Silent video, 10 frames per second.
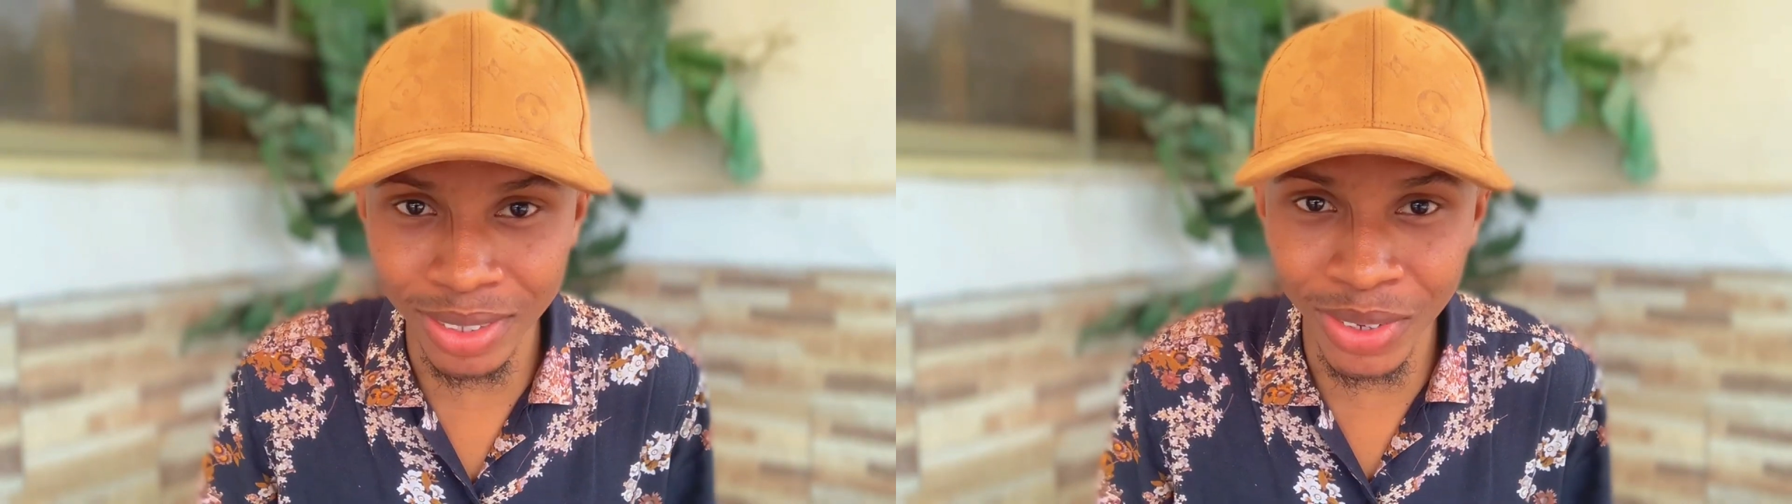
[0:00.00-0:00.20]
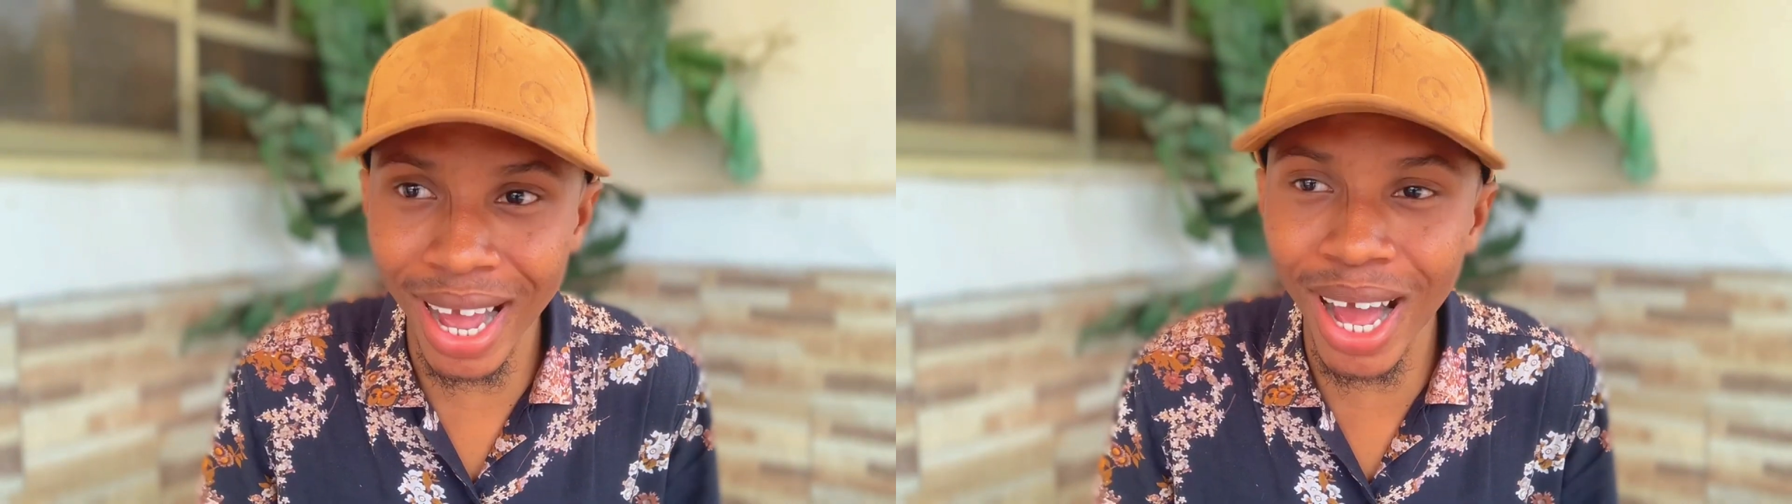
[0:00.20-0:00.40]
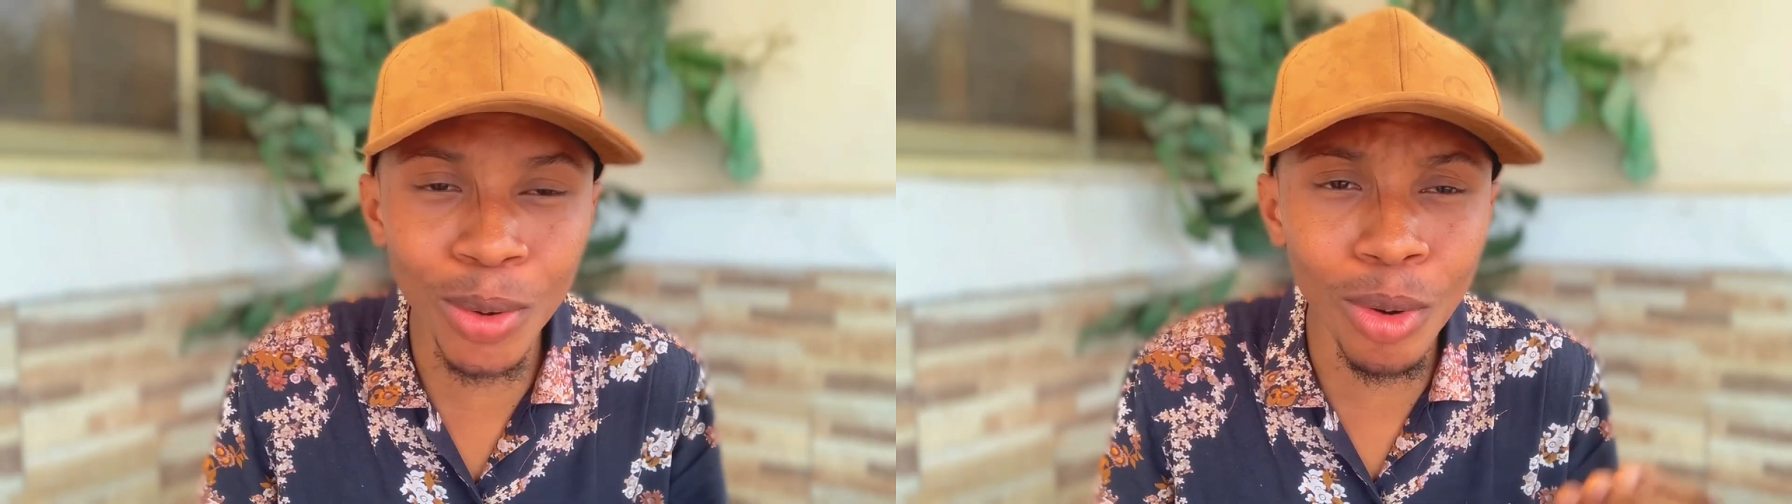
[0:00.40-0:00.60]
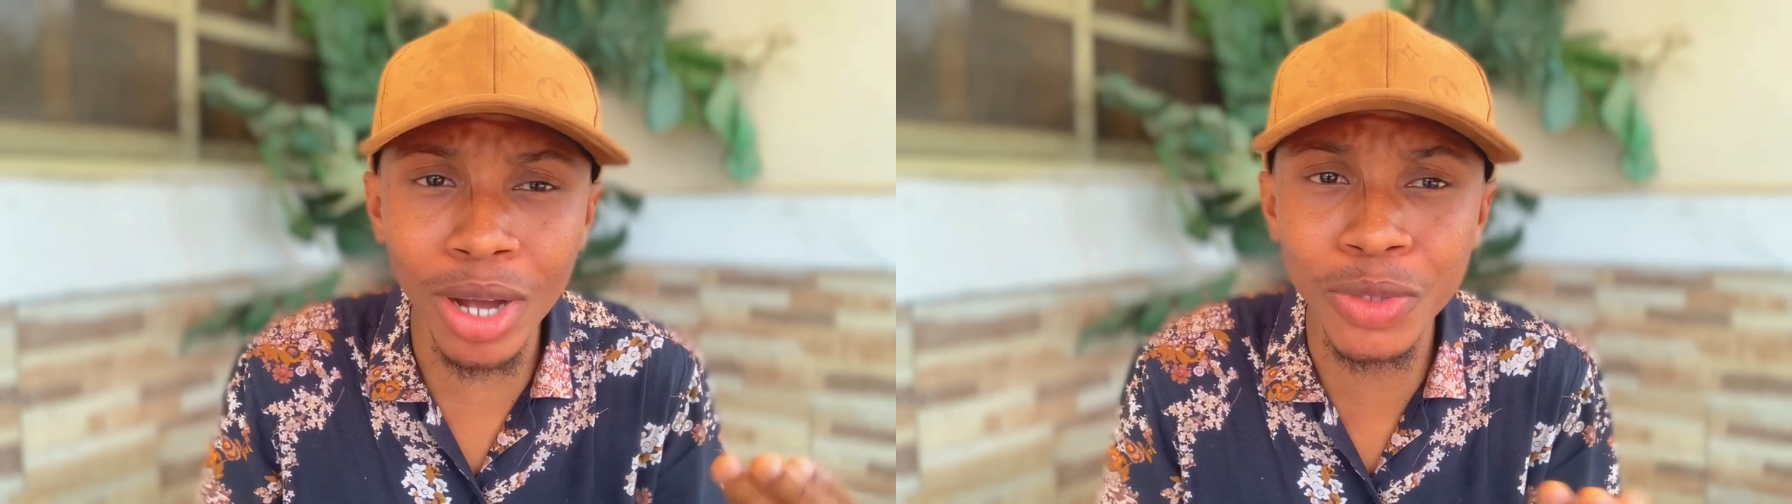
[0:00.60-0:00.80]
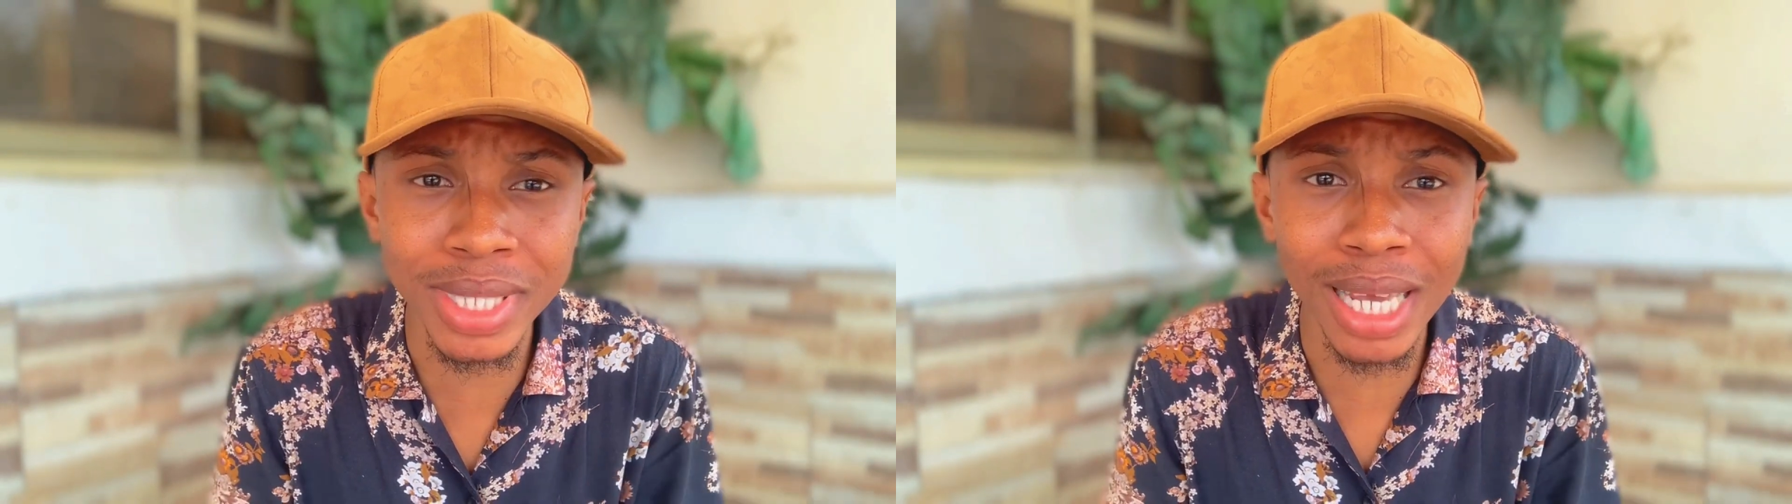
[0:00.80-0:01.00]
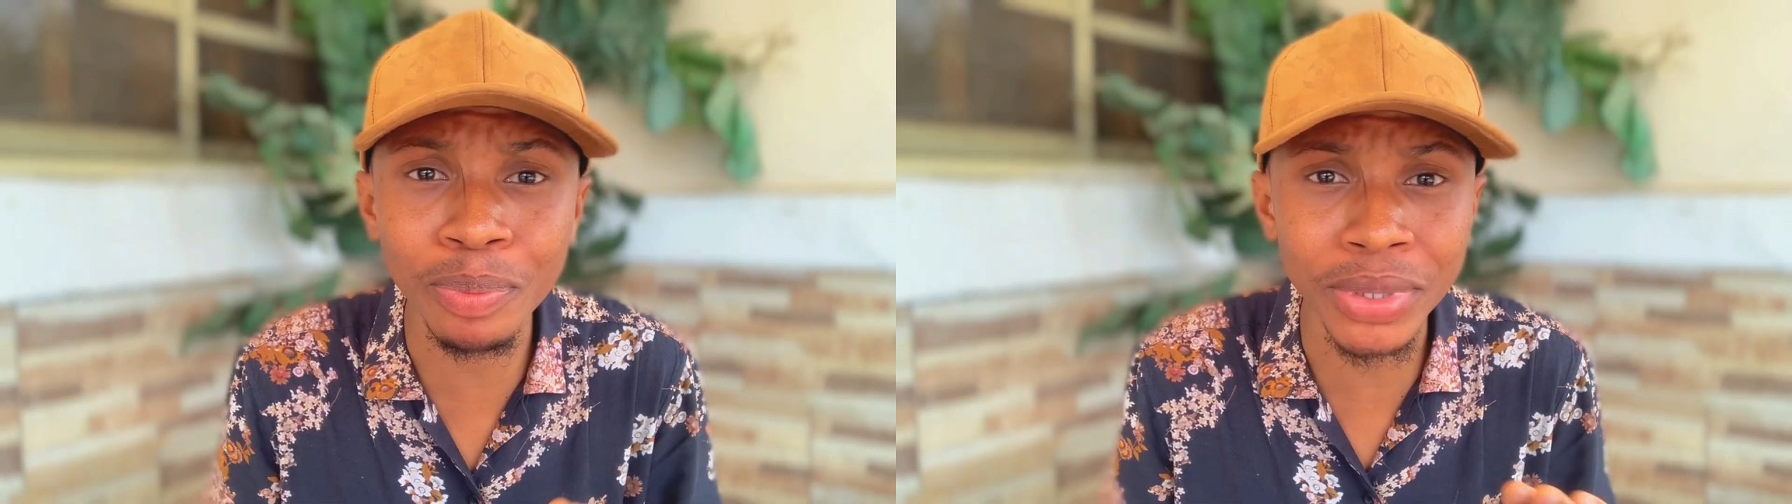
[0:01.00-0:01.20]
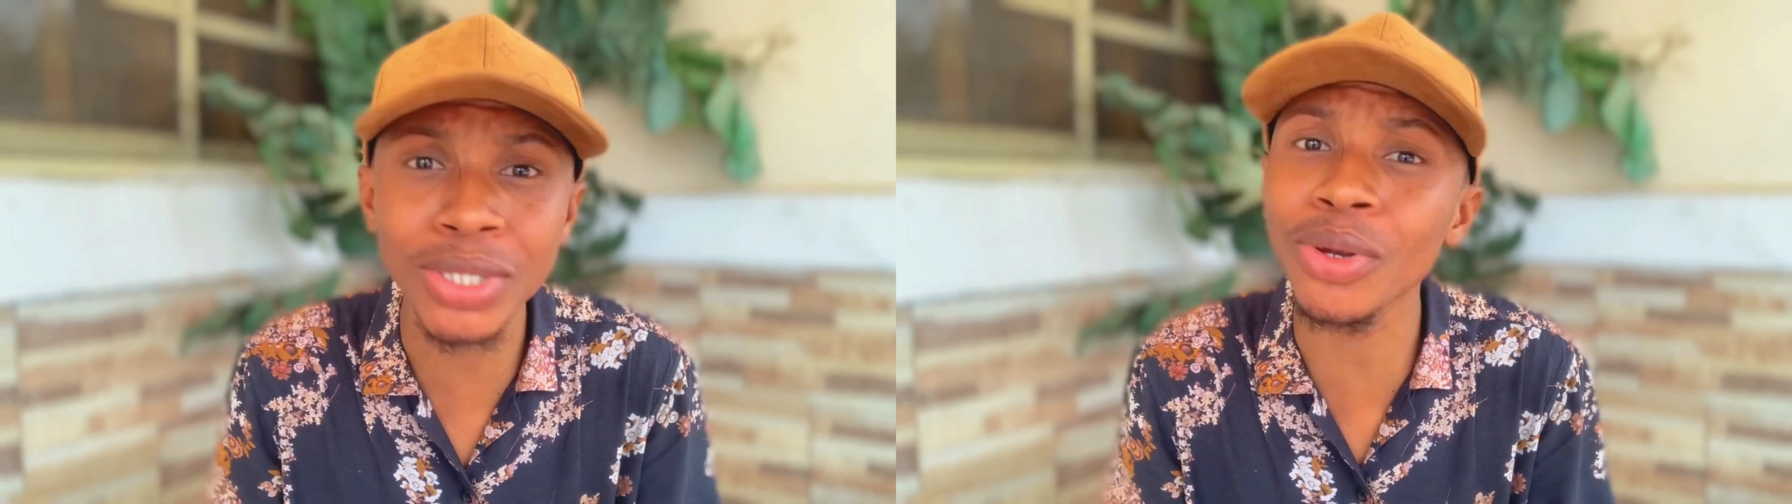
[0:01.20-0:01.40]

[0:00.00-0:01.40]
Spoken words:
You can't go out without putting